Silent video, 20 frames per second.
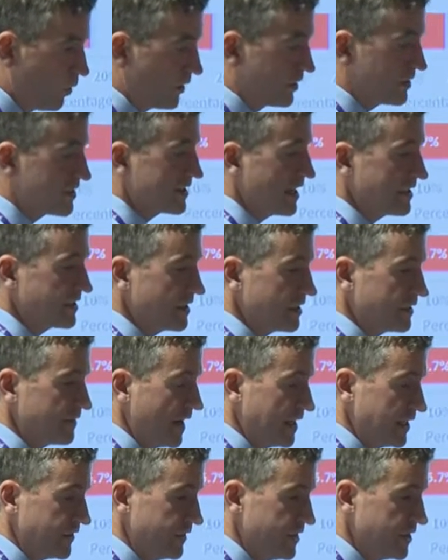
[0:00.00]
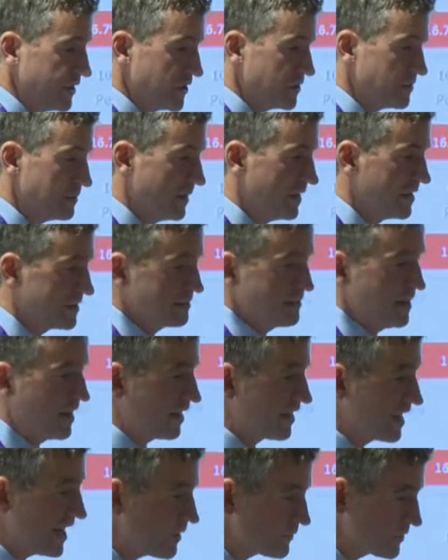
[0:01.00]
one unsatisfactory judgment has about
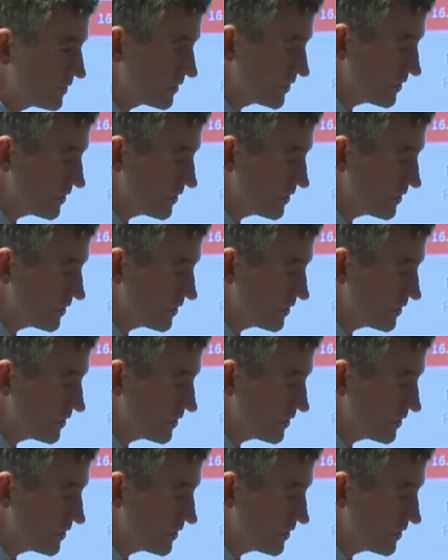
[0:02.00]
1,000